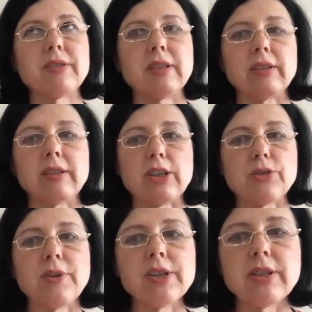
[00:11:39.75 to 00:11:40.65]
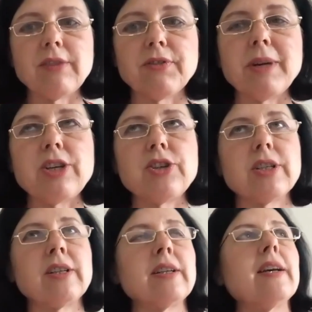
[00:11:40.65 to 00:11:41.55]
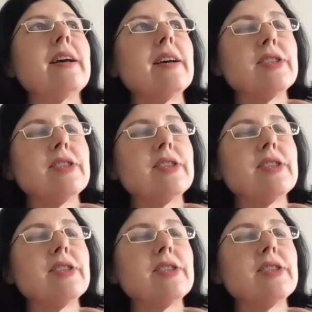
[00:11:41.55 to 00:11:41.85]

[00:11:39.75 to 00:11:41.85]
trustworthy information